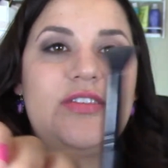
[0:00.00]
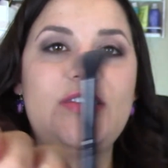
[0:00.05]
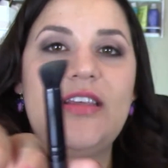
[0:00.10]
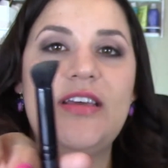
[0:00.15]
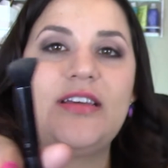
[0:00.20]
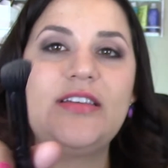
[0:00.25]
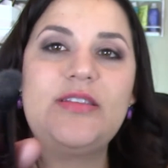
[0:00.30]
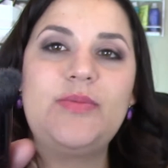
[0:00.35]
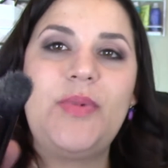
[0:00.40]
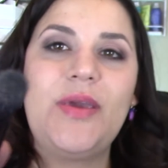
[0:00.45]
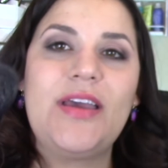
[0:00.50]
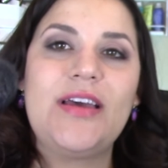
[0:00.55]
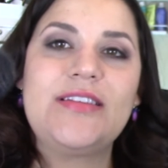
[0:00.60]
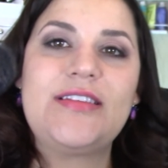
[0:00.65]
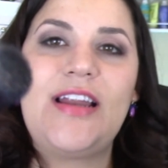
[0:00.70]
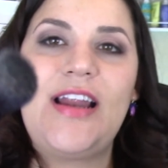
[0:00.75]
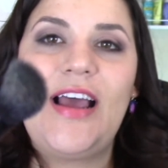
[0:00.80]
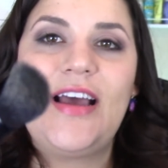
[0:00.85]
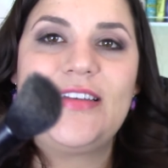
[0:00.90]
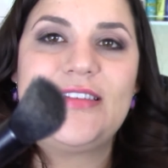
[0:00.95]
this because
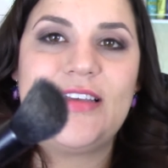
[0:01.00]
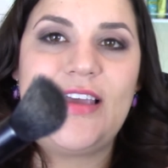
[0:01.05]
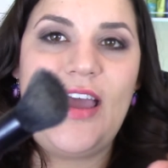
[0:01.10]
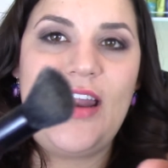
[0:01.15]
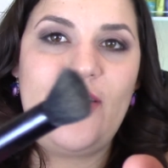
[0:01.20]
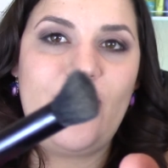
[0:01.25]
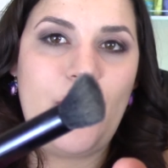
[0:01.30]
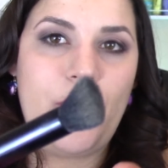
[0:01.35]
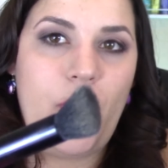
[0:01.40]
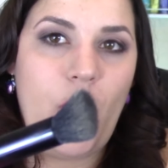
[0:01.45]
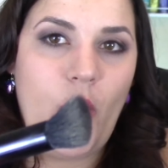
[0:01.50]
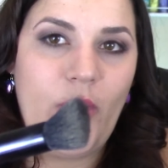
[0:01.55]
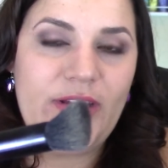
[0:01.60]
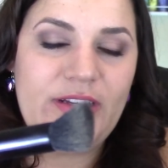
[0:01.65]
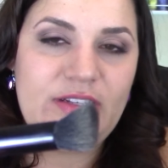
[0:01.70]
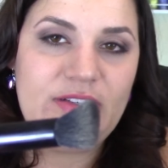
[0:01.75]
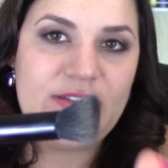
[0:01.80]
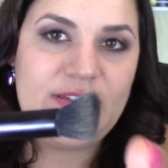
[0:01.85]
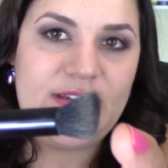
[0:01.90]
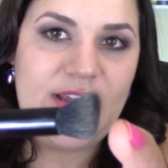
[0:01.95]
it has kind of a point.
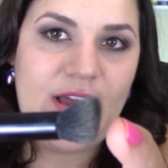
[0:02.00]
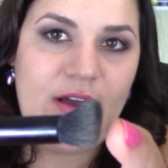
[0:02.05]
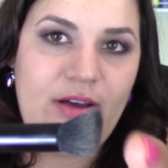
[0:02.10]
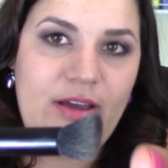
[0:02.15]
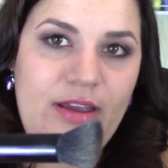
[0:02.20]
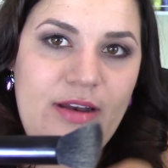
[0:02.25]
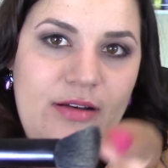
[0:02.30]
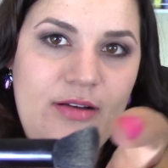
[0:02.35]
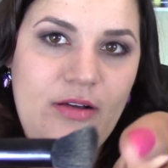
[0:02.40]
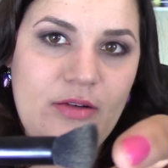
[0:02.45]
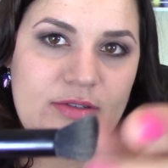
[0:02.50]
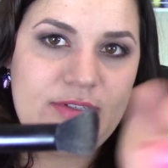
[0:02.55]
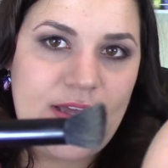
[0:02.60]
Do you see how it goes